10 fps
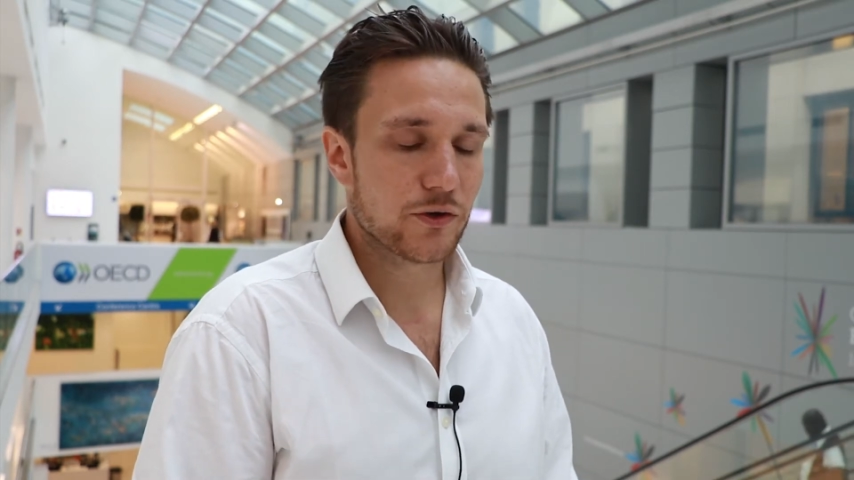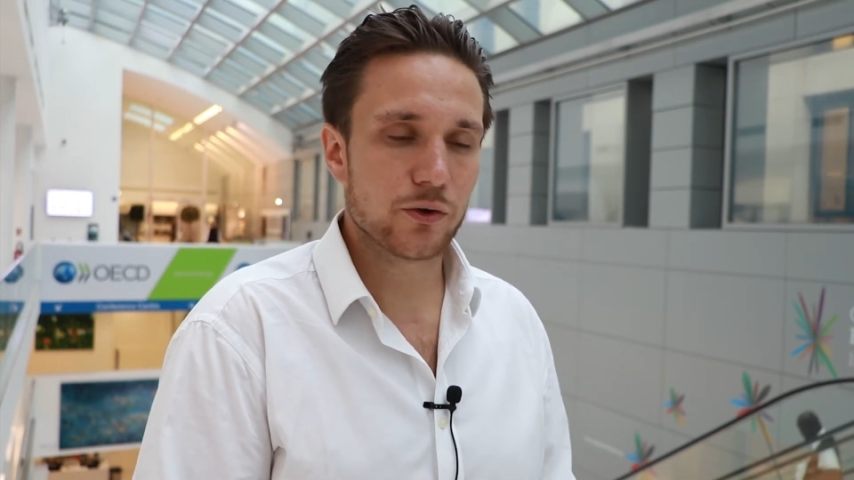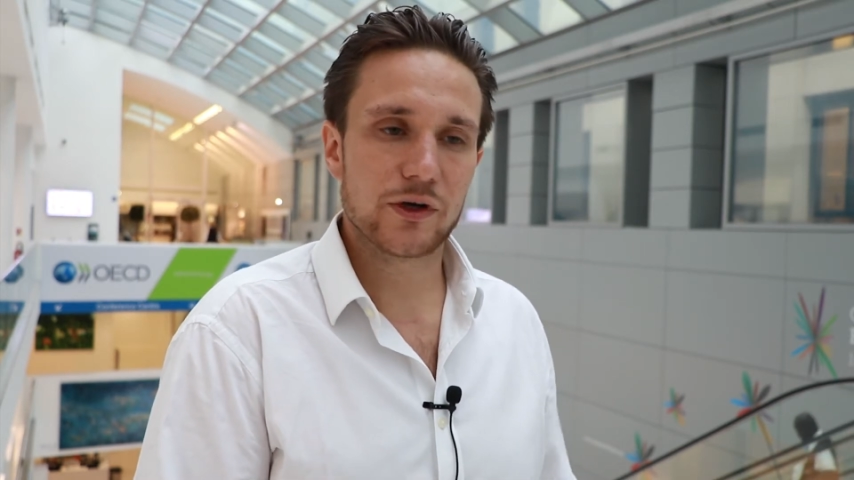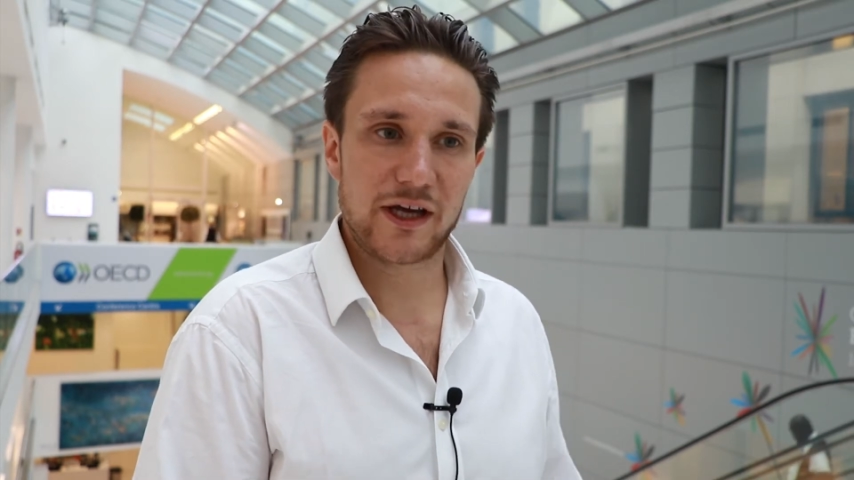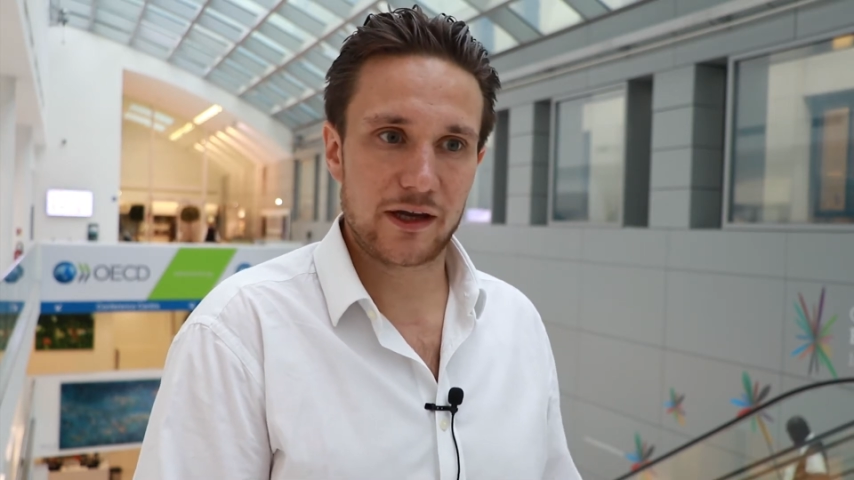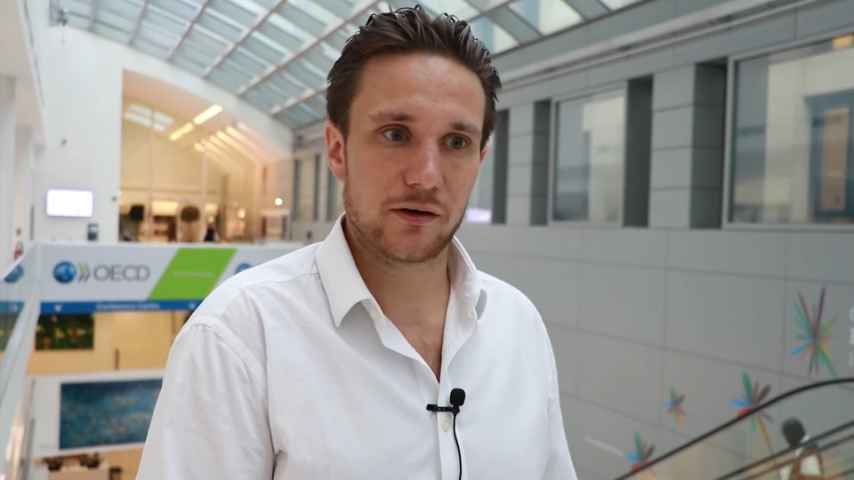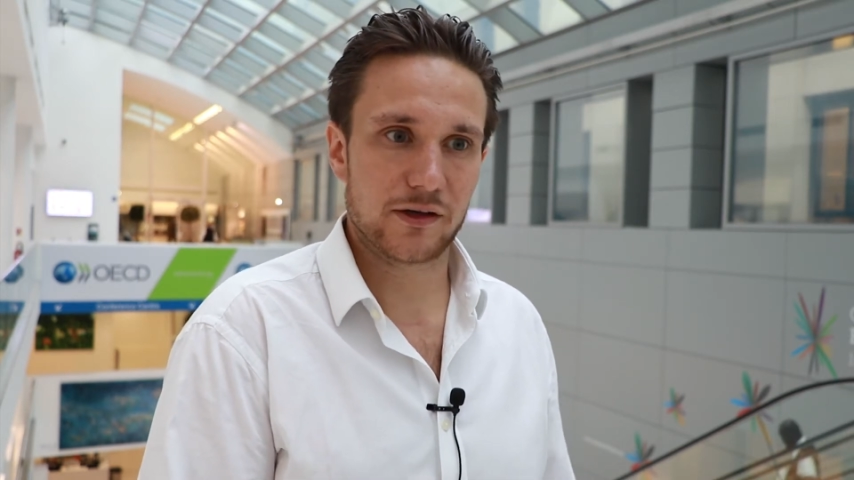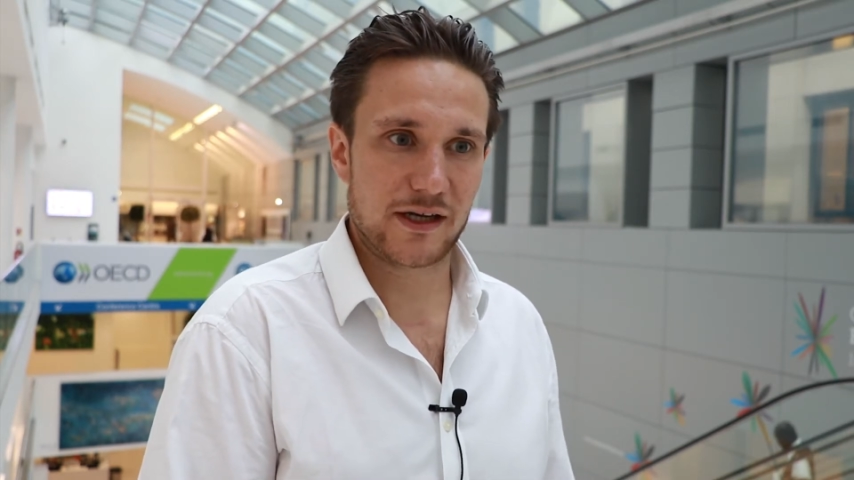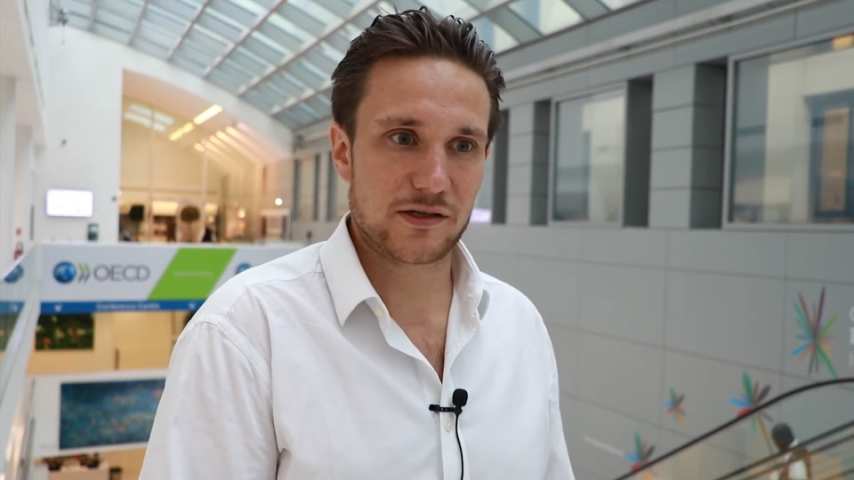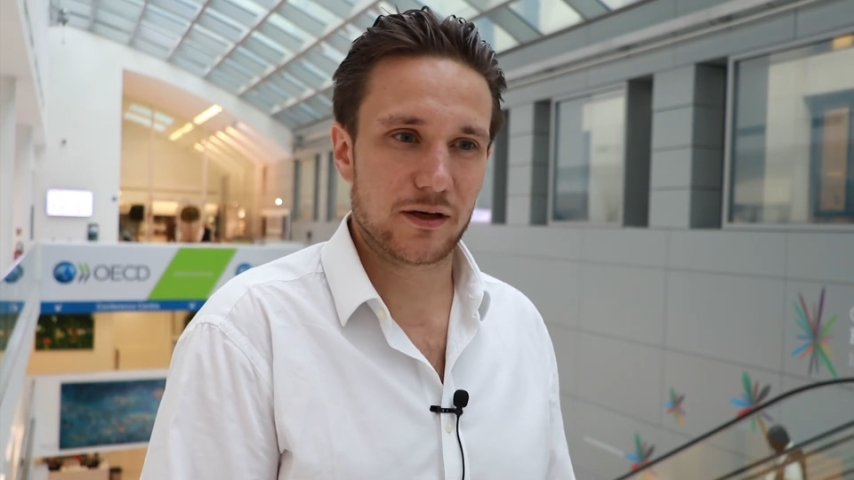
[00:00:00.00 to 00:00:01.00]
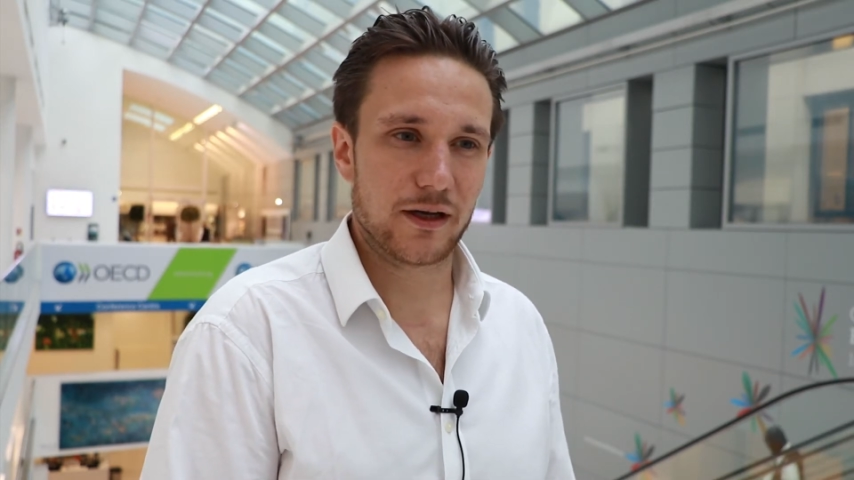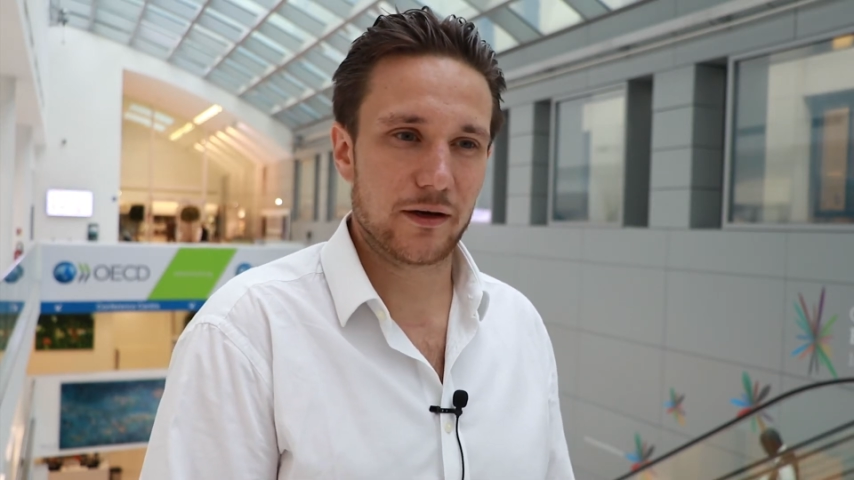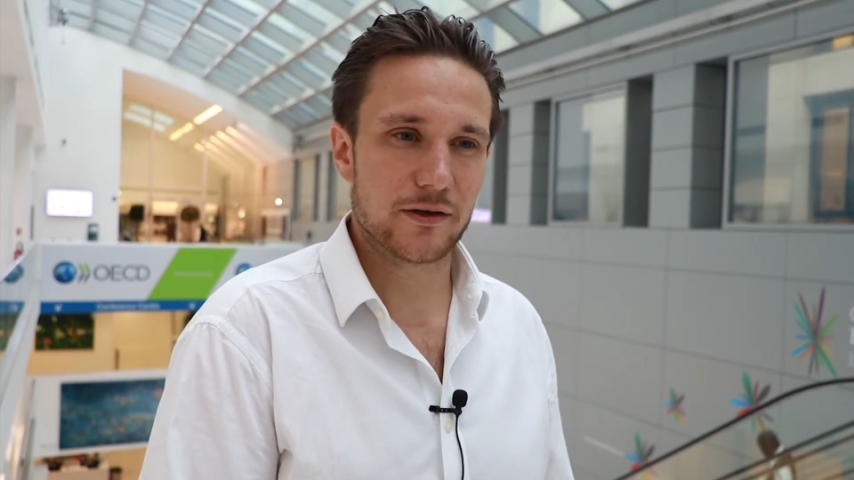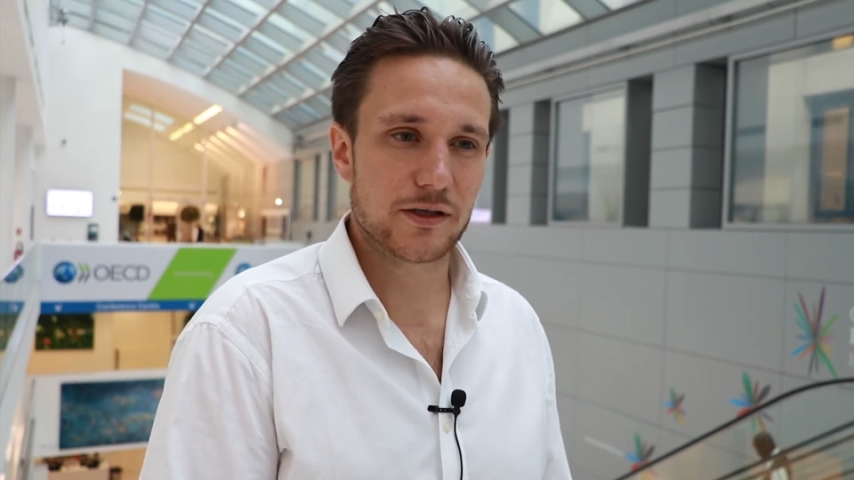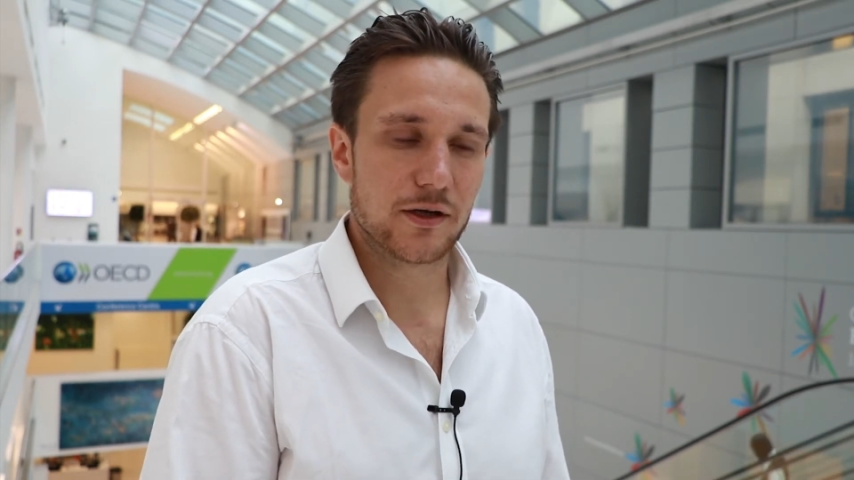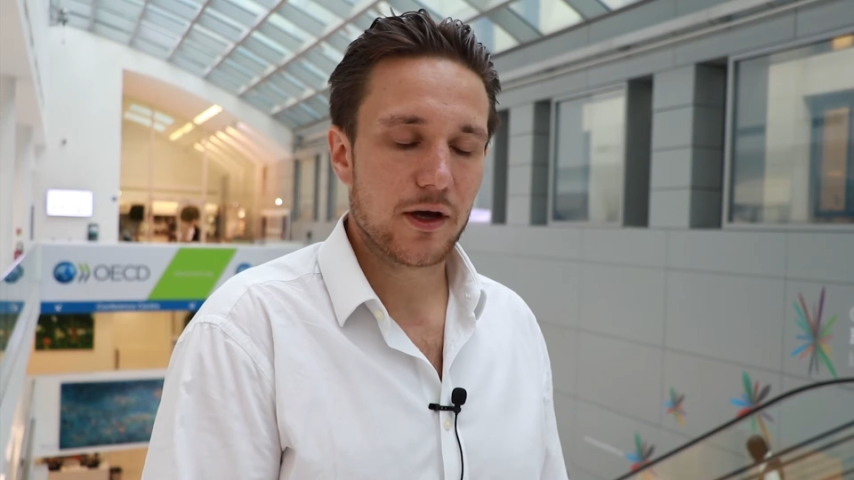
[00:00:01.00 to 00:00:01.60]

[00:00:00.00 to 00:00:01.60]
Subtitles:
to only handle 1,000 clients.